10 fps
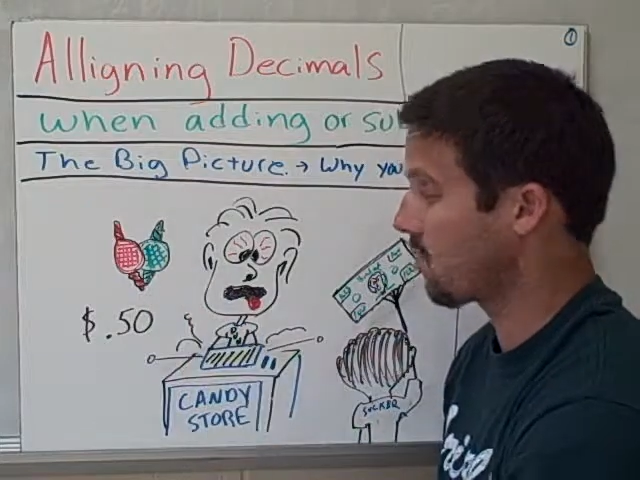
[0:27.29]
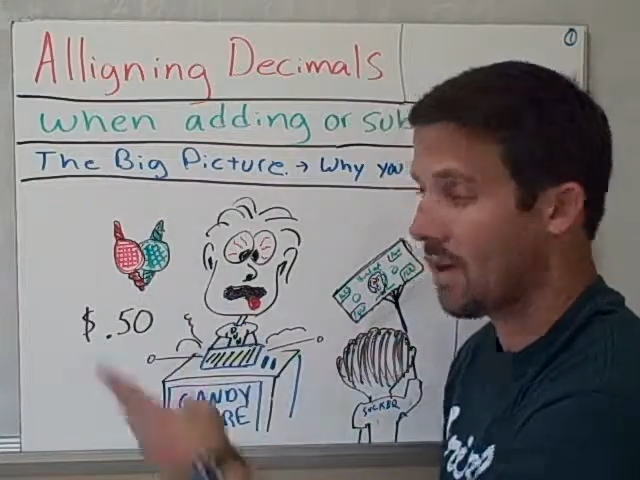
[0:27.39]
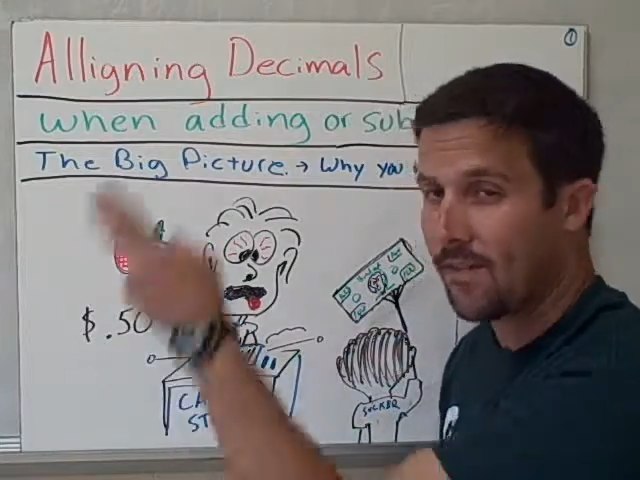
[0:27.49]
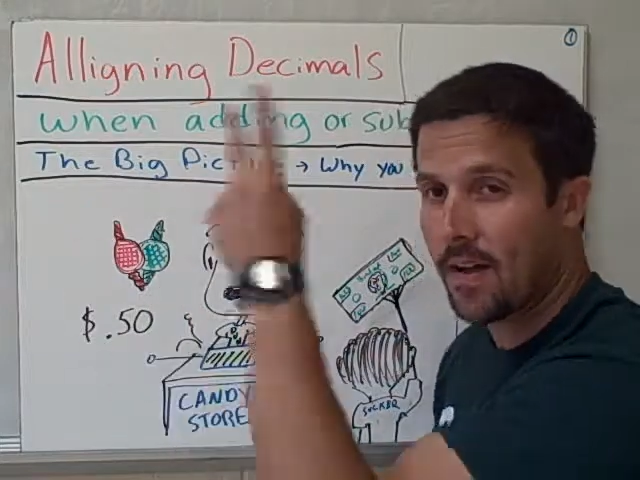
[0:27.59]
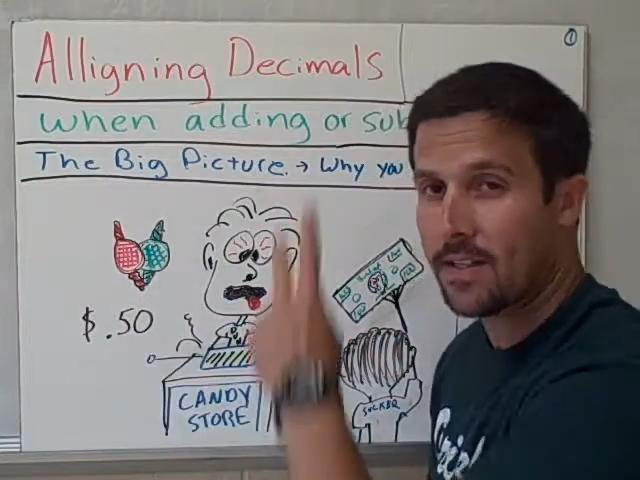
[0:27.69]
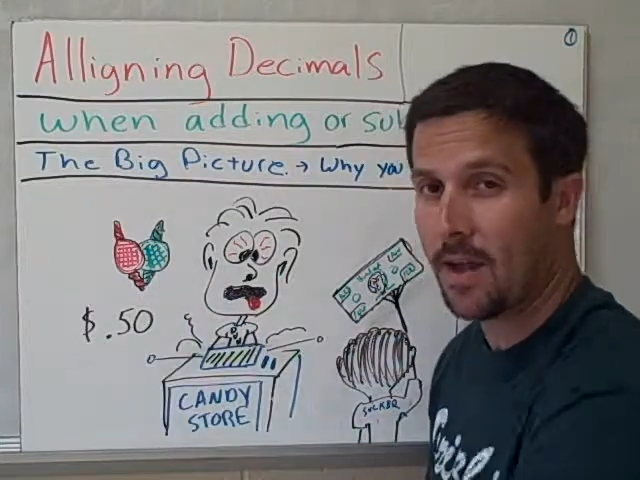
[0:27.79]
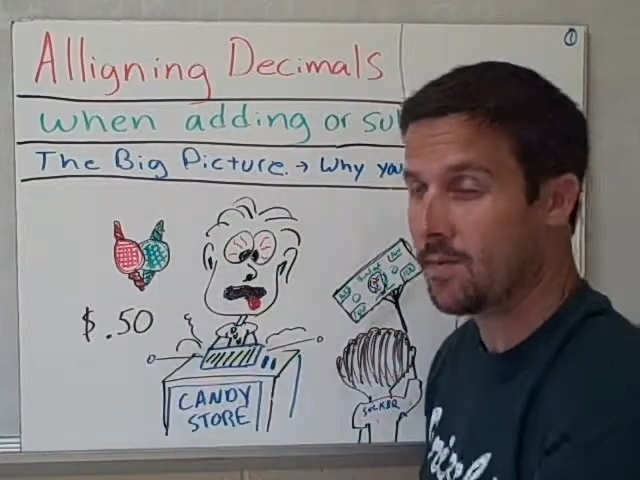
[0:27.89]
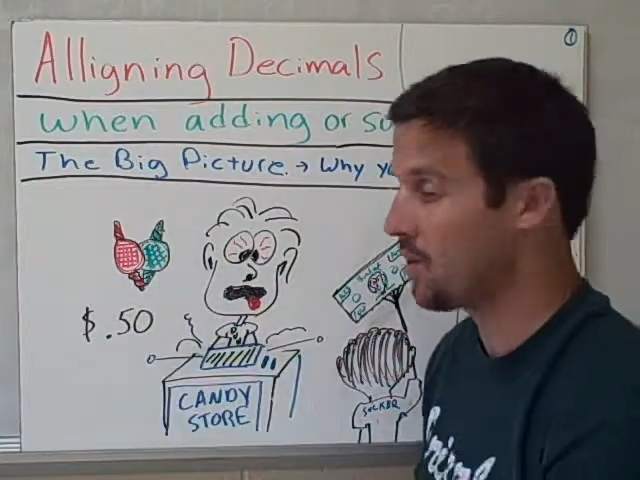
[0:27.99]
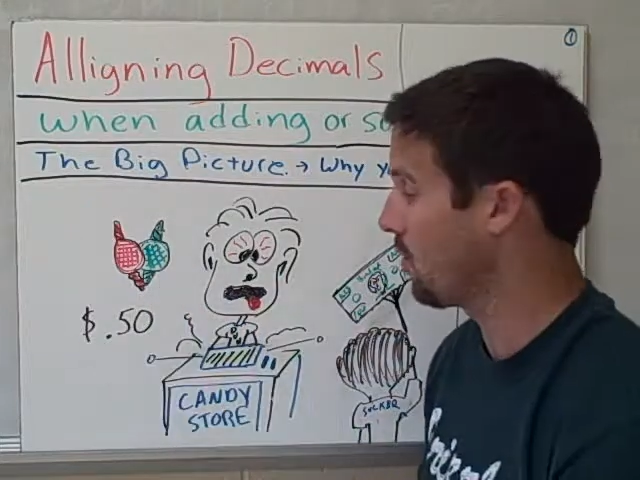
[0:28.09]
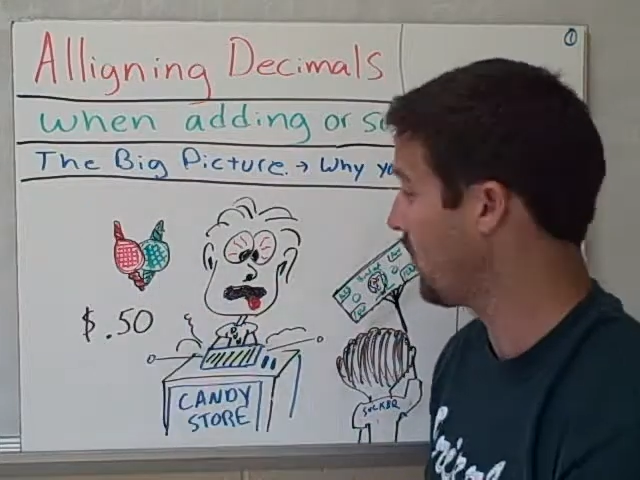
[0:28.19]
25
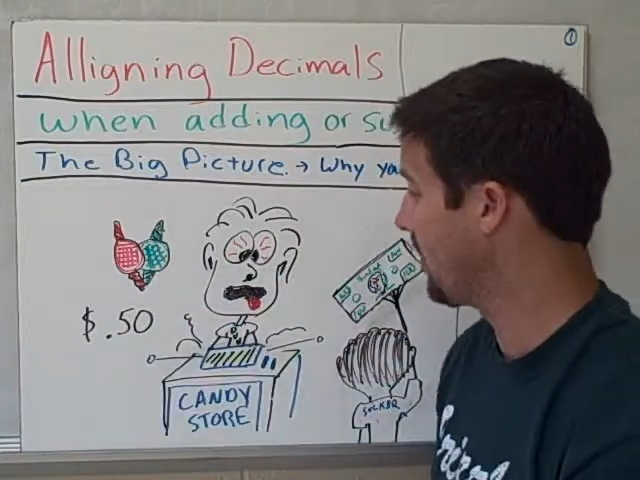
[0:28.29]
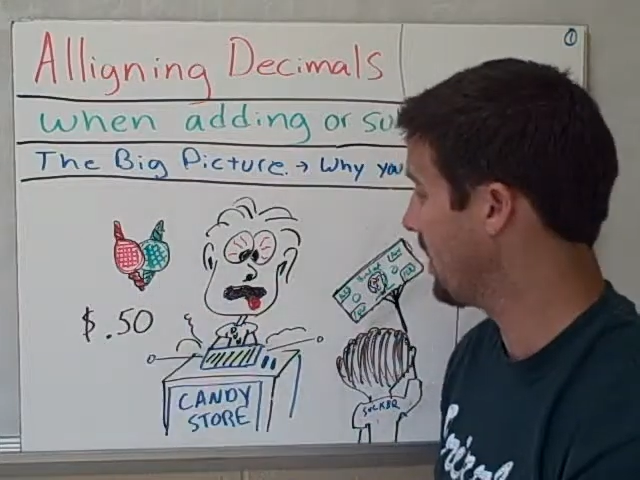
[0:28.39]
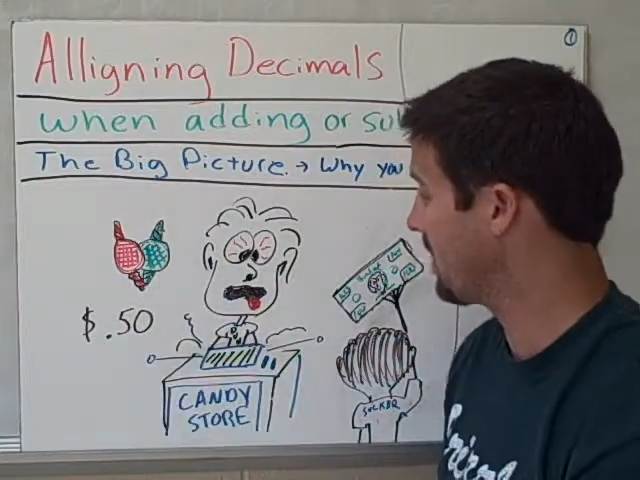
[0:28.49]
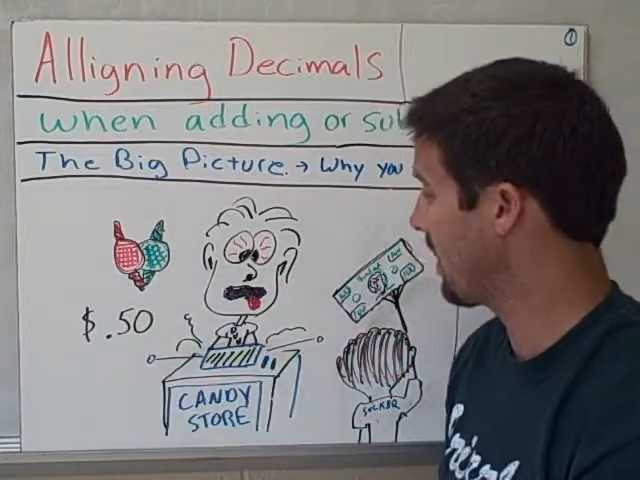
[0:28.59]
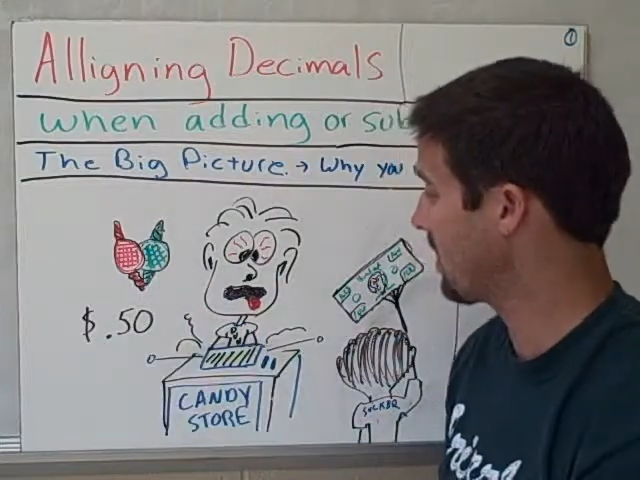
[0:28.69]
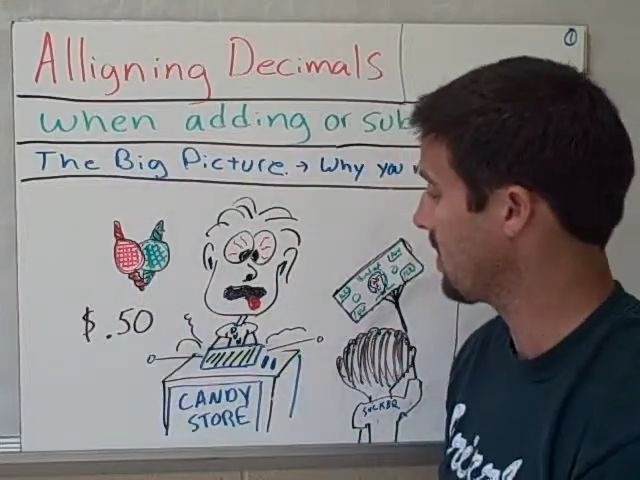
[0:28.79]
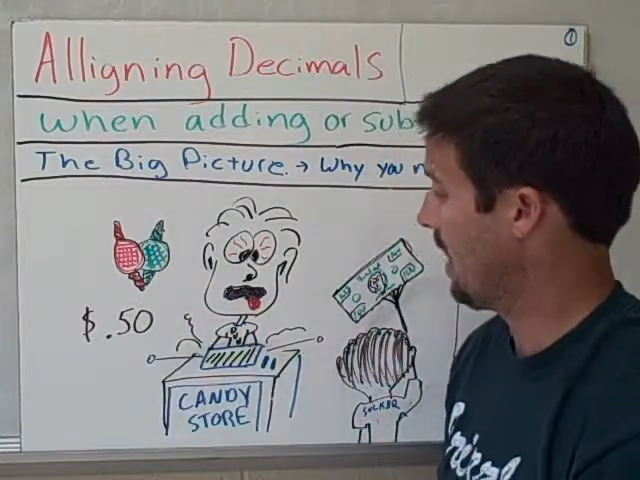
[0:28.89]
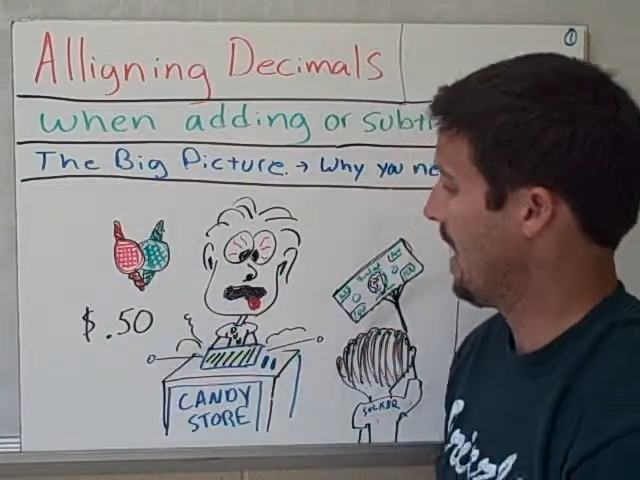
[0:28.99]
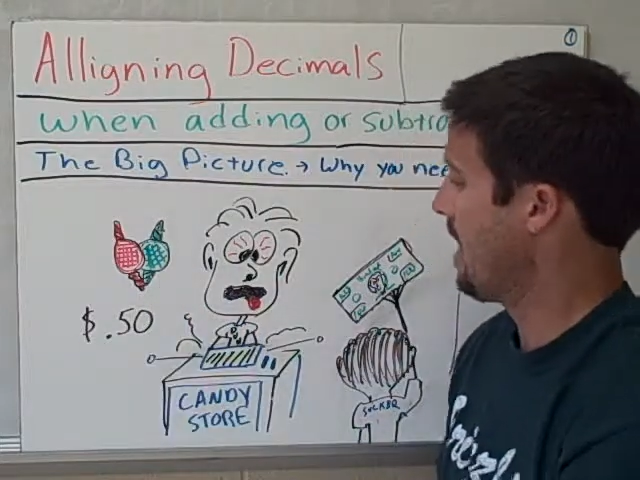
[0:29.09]
times 2, 50 cents.